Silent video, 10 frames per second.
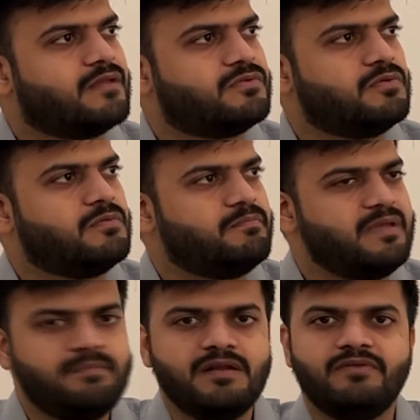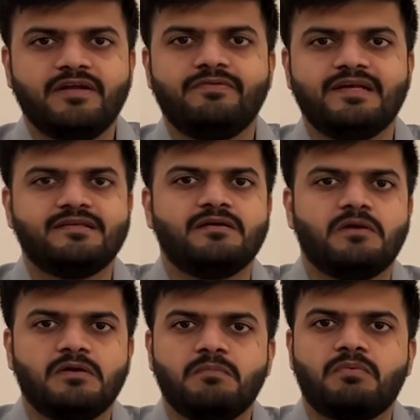So people were facing a
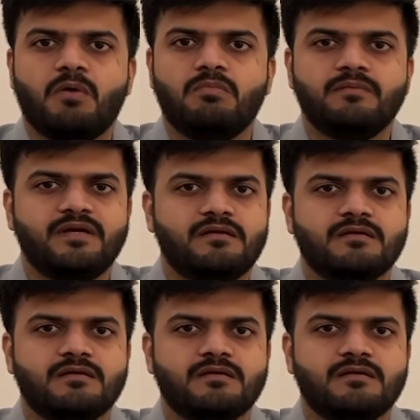lot of problem in